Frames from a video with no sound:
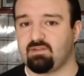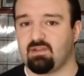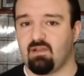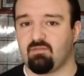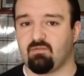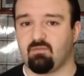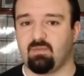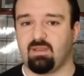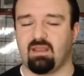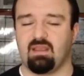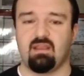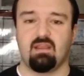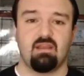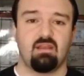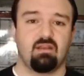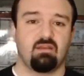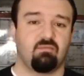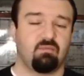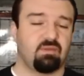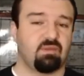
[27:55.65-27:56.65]
government
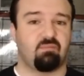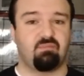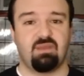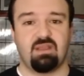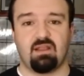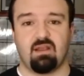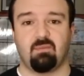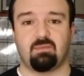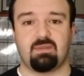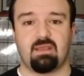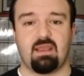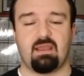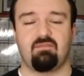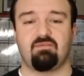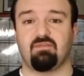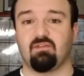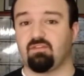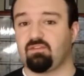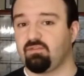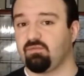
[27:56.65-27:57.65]
with a big update.
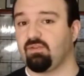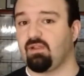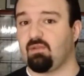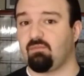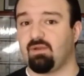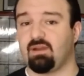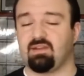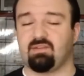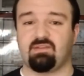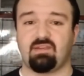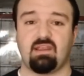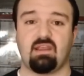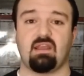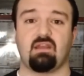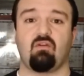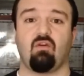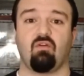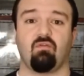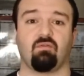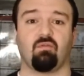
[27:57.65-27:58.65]
First of all, I want to say an
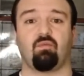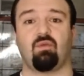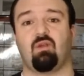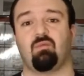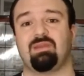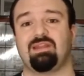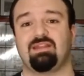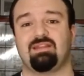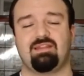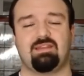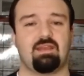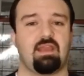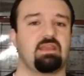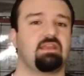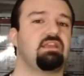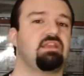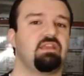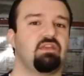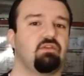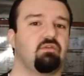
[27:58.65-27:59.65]
overwhelming
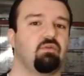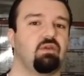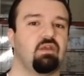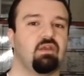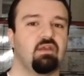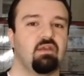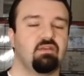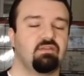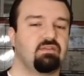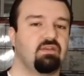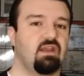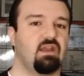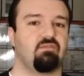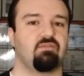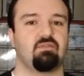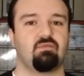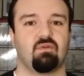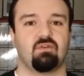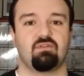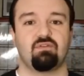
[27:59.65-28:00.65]
thank you to
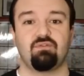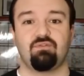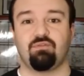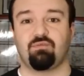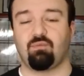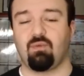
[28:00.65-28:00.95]
everyone who's